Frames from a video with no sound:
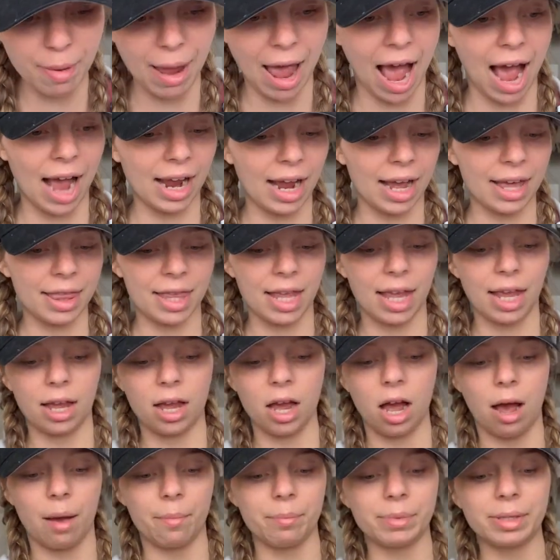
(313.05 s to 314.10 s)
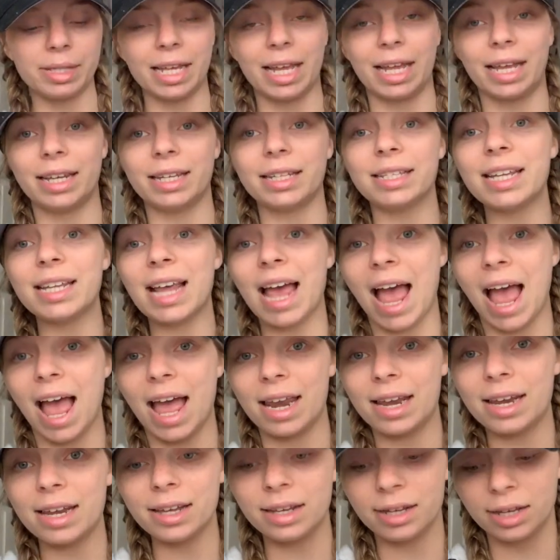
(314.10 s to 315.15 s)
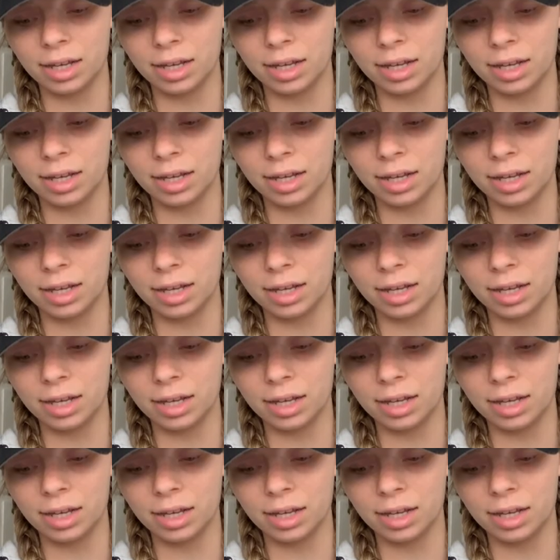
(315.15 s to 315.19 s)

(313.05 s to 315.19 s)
pack, I think, comes in 10,